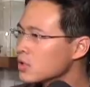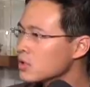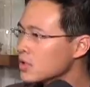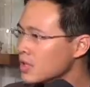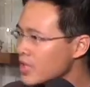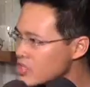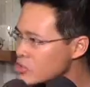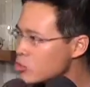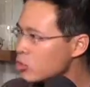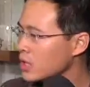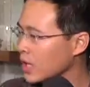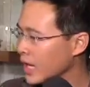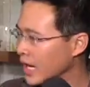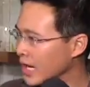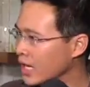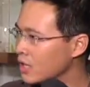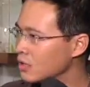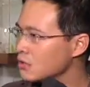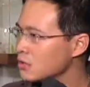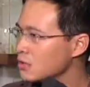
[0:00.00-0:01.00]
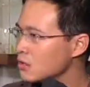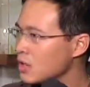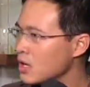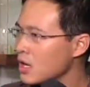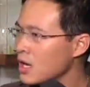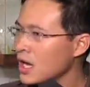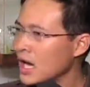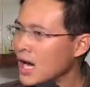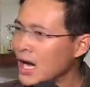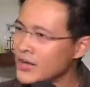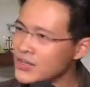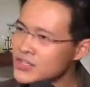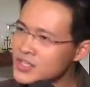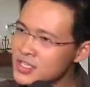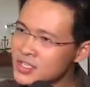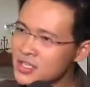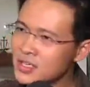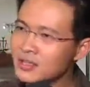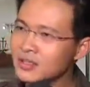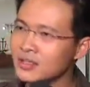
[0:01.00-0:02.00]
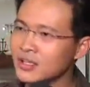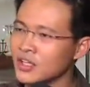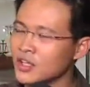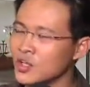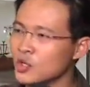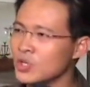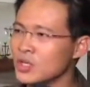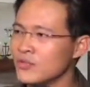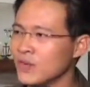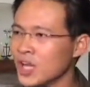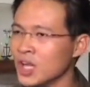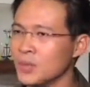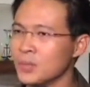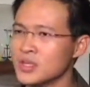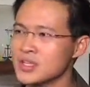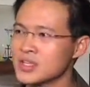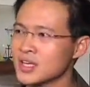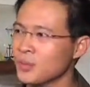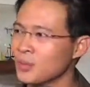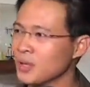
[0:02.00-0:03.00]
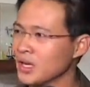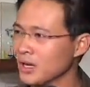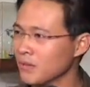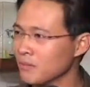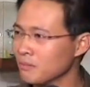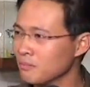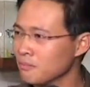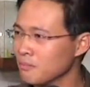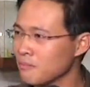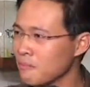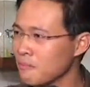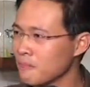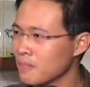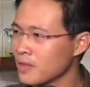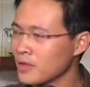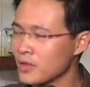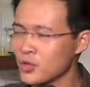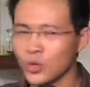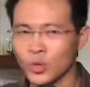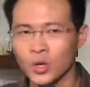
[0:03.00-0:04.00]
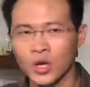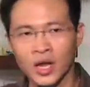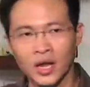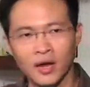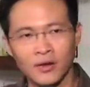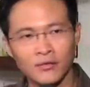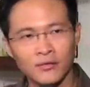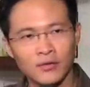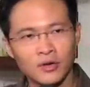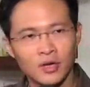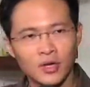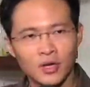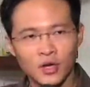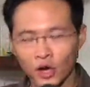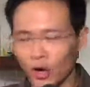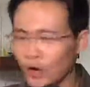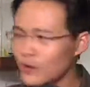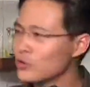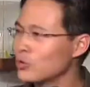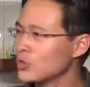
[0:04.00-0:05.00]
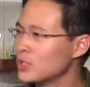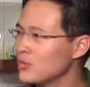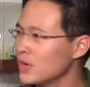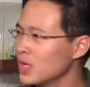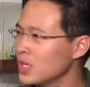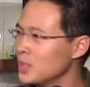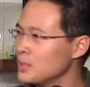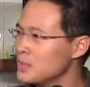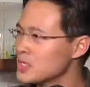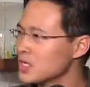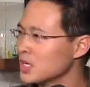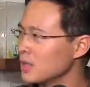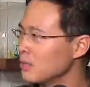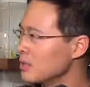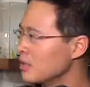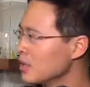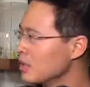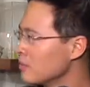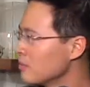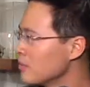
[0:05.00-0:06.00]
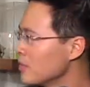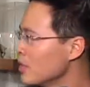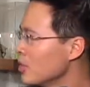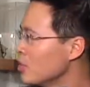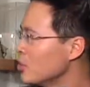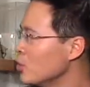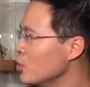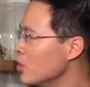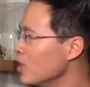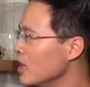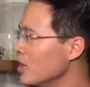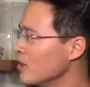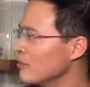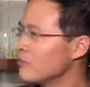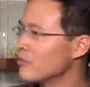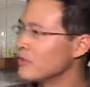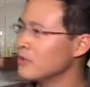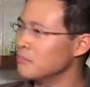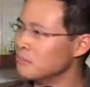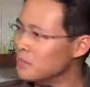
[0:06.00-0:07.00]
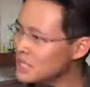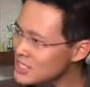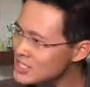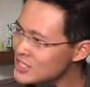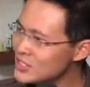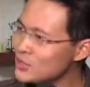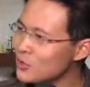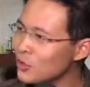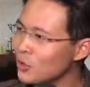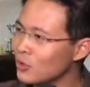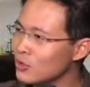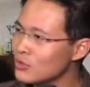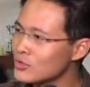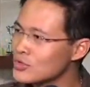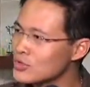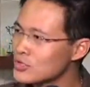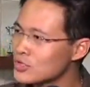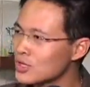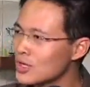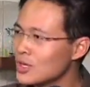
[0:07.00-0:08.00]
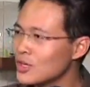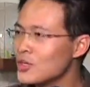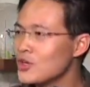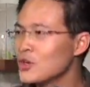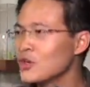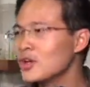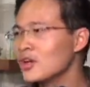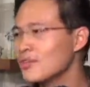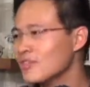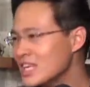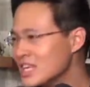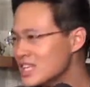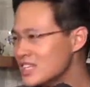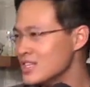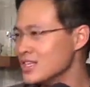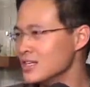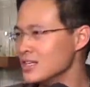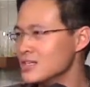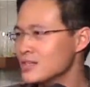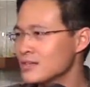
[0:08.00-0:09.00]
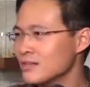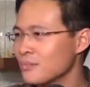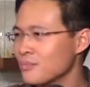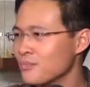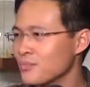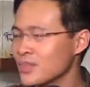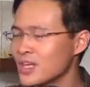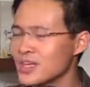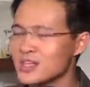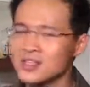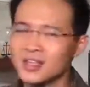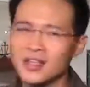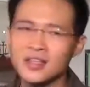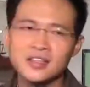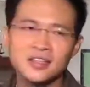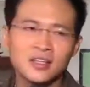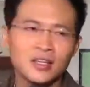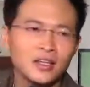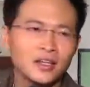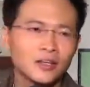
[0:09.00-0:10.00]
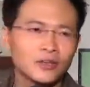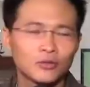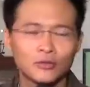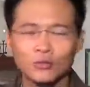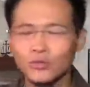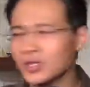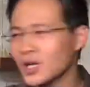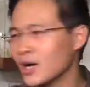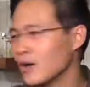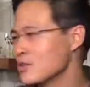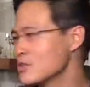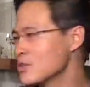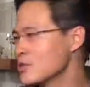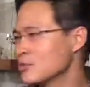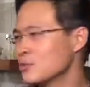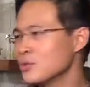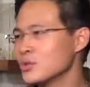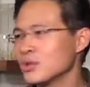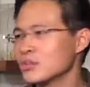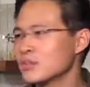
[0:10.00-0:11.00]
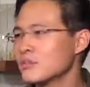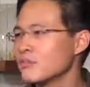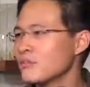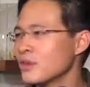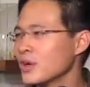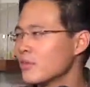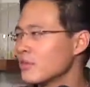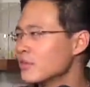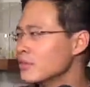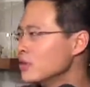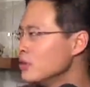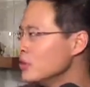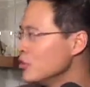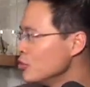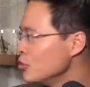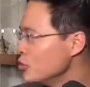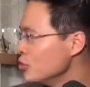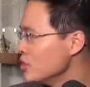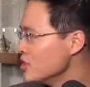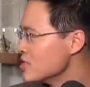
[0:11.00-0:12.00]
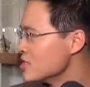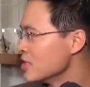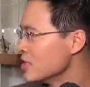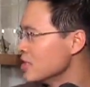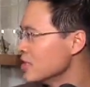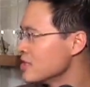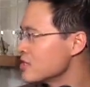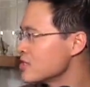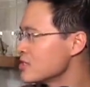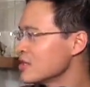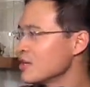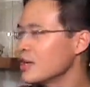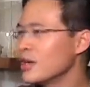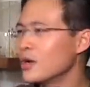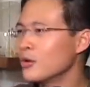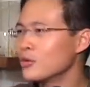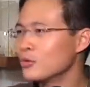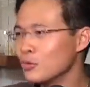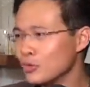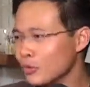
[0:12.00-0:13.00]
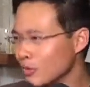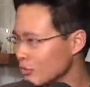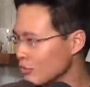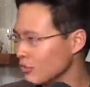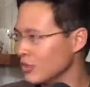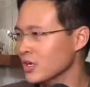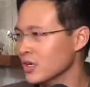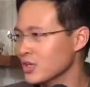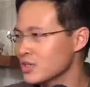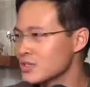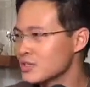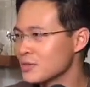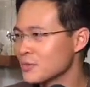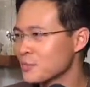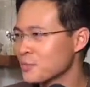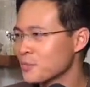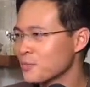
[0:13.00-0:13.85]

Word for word: Let's look ahead. I've seen the new developments coming up. You have condo developments coming up you have BTOs, you're going to have ECs. There's easily 2,000, 2,500 new units in the next two to three years.